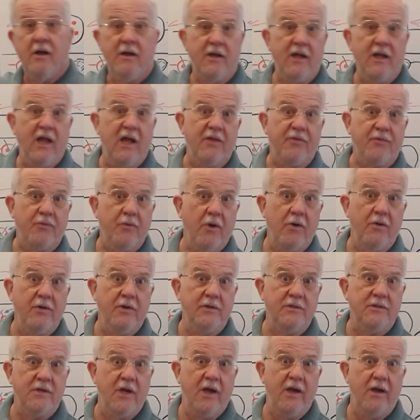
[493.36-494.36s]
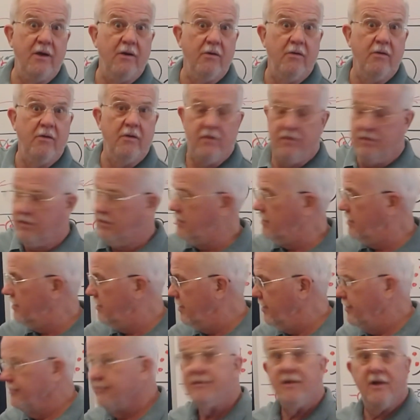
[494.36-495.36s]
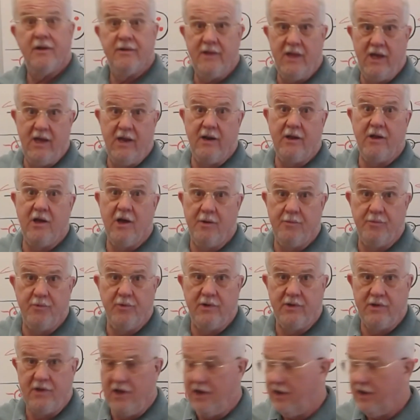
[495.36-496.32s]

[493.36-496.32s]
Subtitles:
you get thrown in jail. Done that a couple of